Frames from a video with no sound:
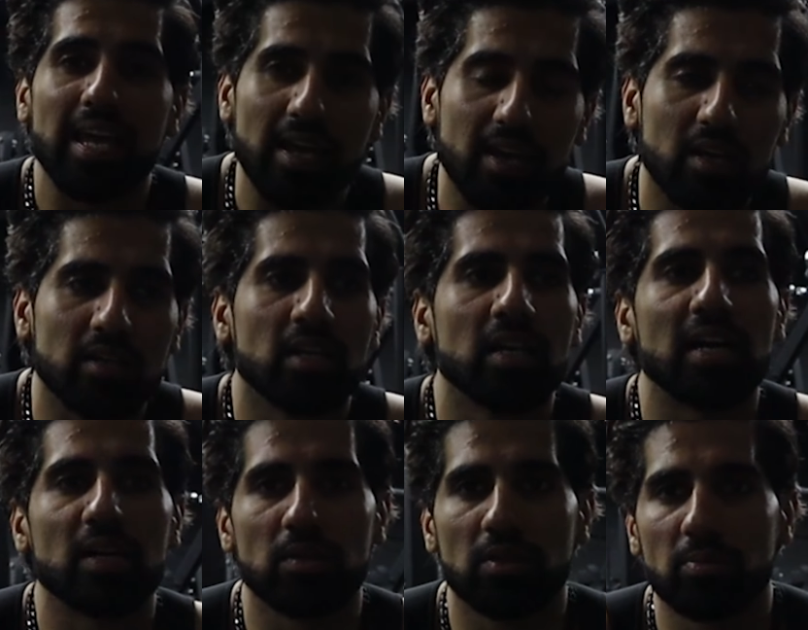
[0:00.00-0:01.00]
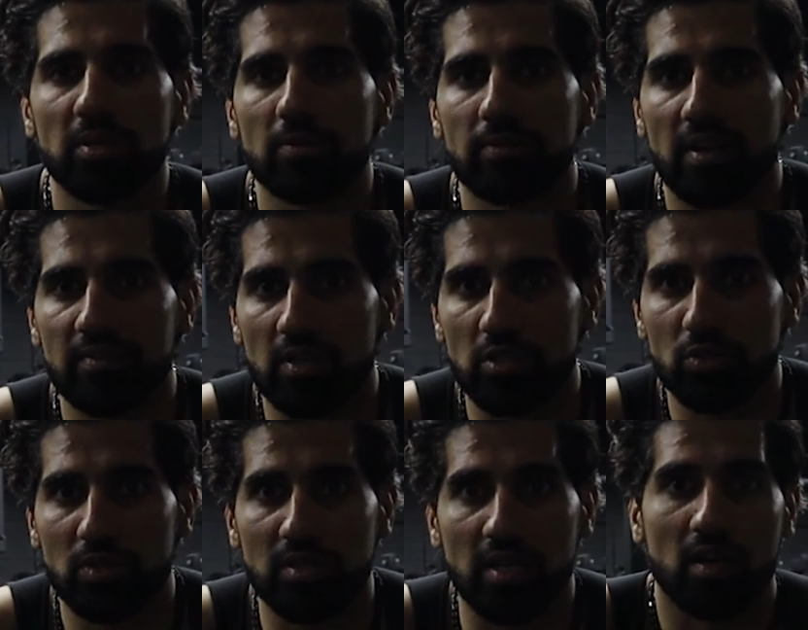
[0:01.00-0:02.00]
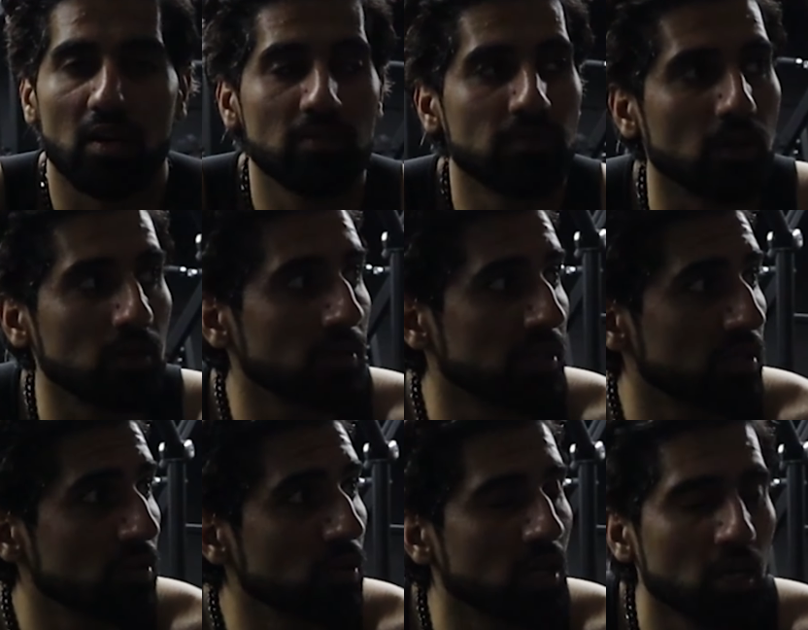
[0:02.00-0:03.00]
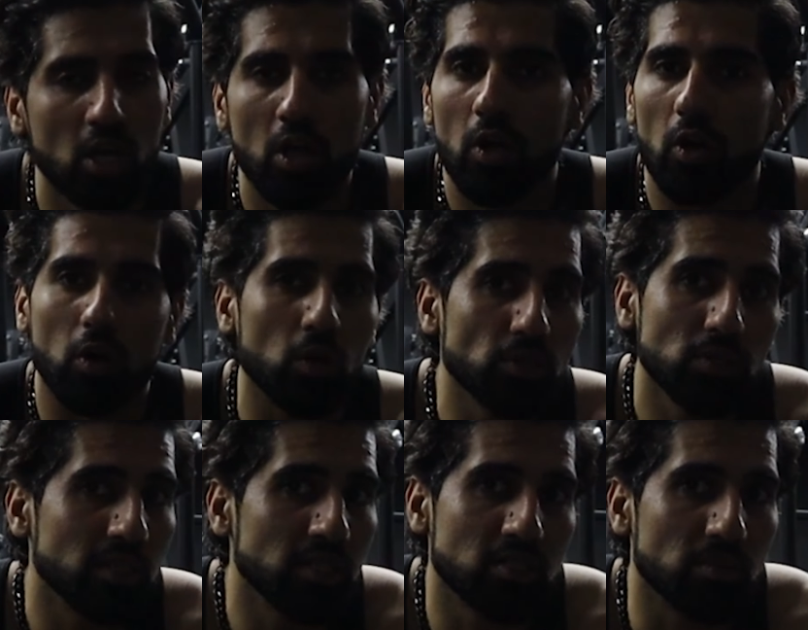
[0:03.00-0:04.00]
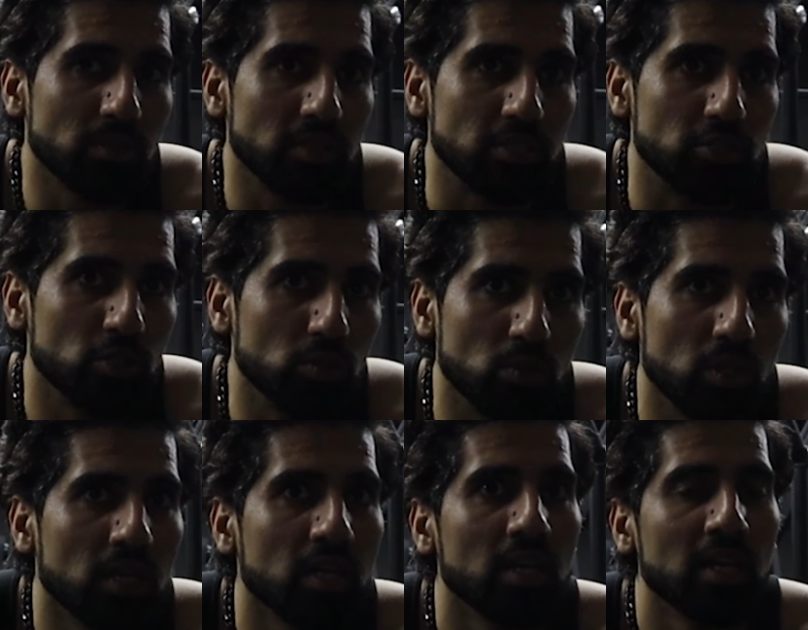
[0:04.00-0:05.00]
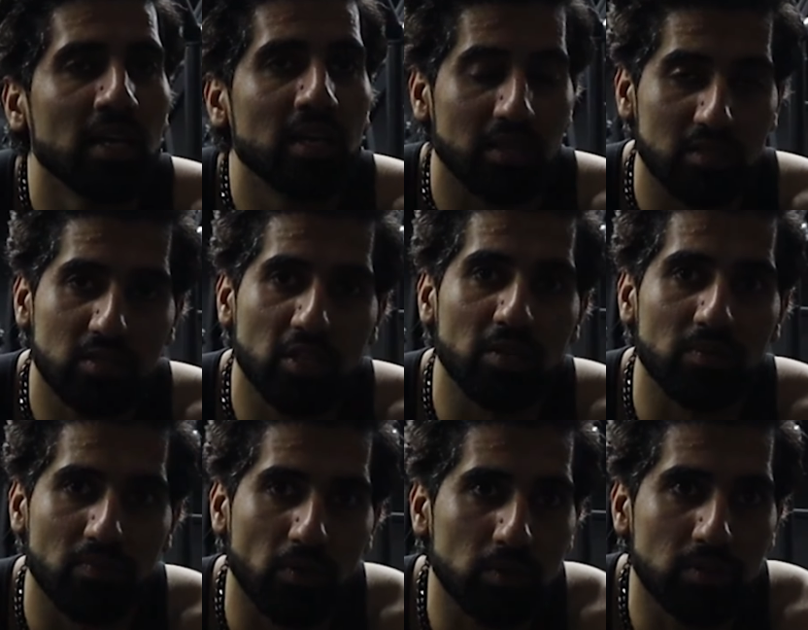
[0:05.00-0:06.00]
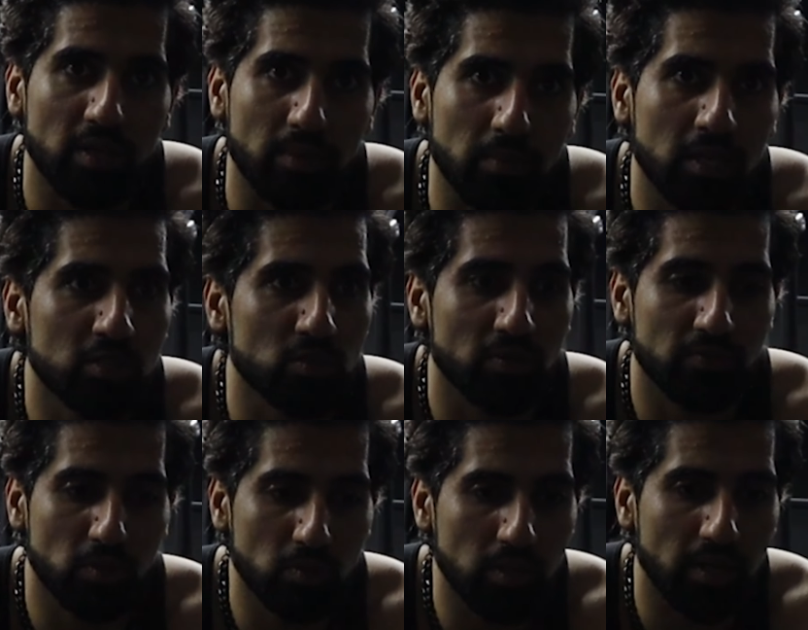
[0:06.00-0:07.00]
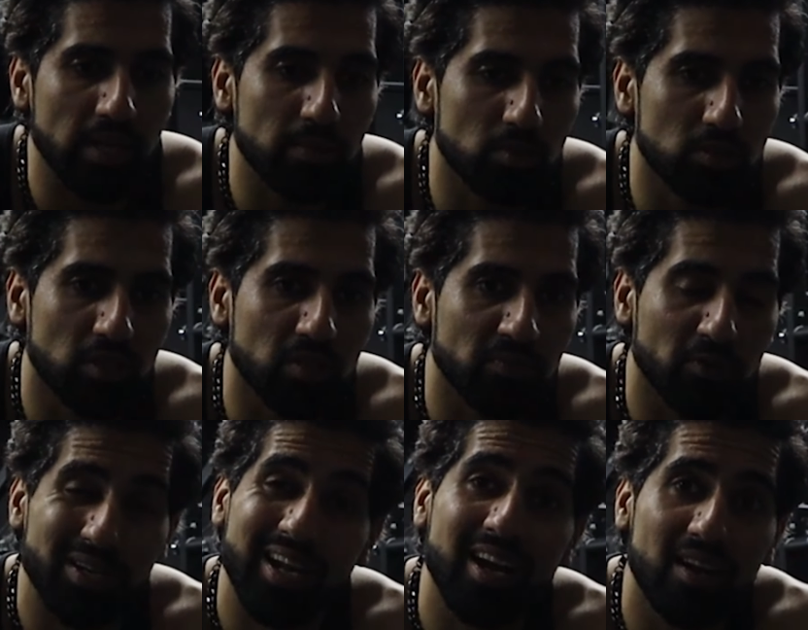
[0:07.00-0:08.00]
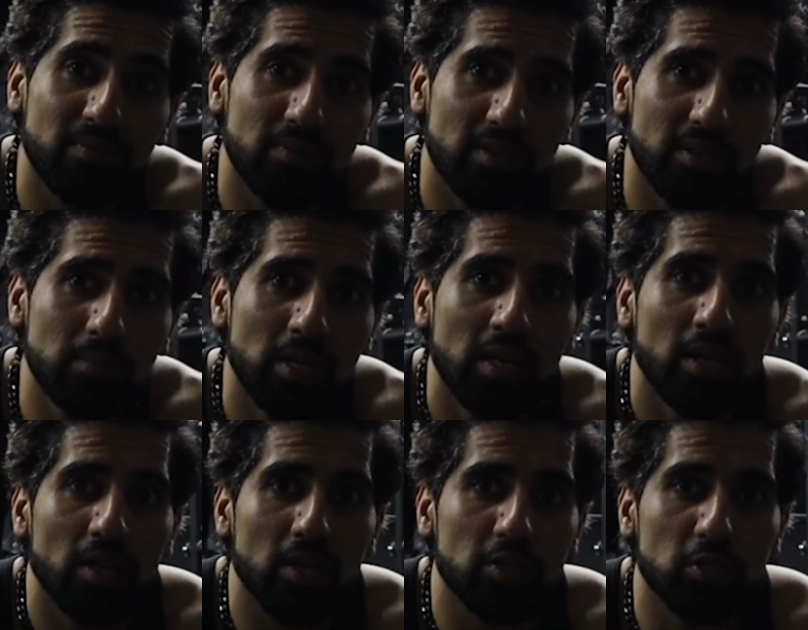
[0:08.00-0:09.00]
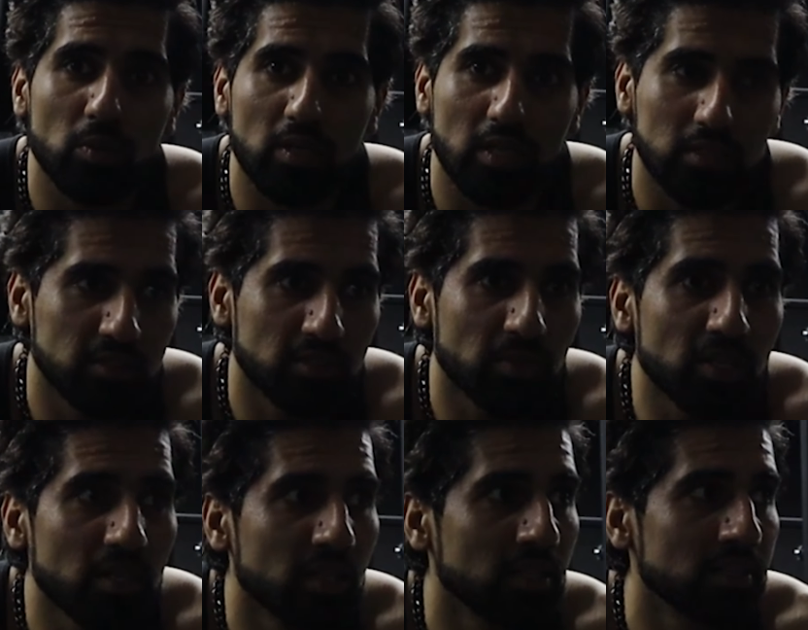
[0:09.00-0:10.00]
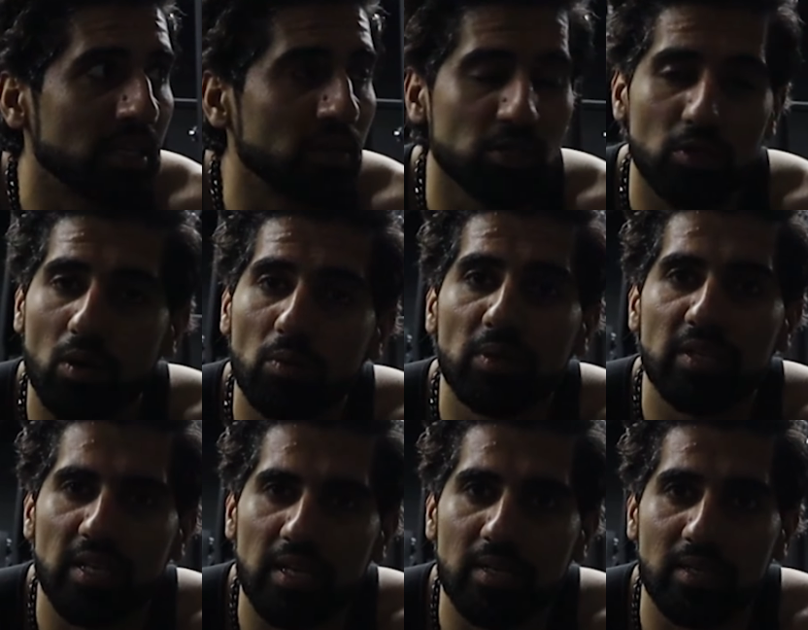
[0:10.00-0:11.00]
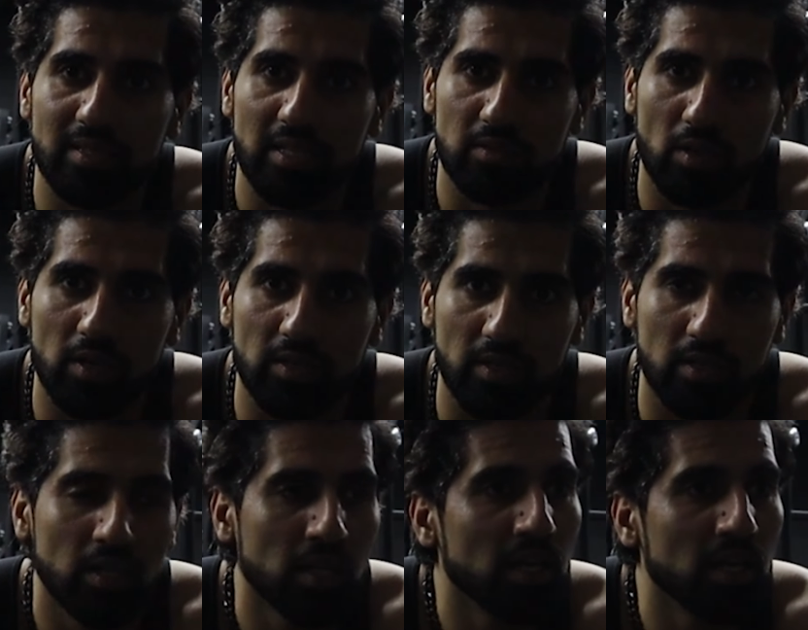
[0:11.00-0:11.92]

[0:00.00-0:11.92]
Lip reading: And out of 300 to 500 that are following you, all you need to really do is convert them. So if you were able to convert half of them into a customer, now you're already hitting that target.